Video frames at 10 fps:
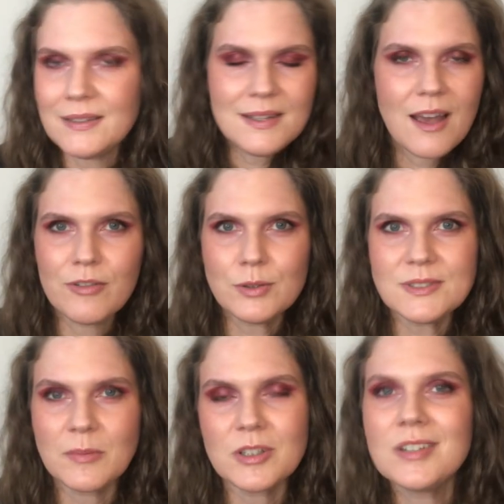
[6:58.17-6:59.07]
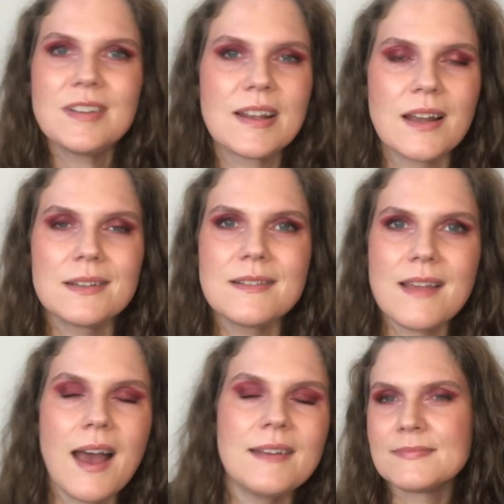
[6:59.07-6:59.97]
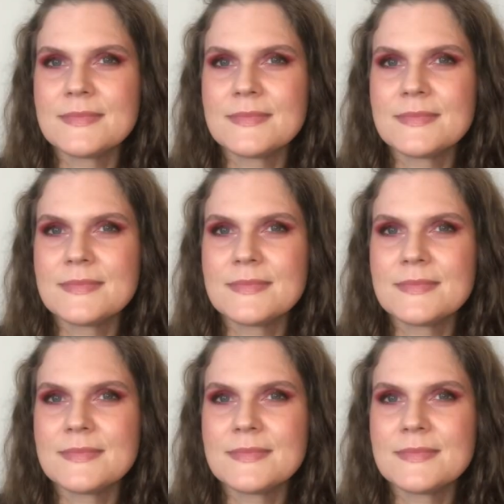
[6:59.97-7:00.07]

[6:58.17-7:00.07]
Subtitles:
yeah, of course I'm going to declutter that.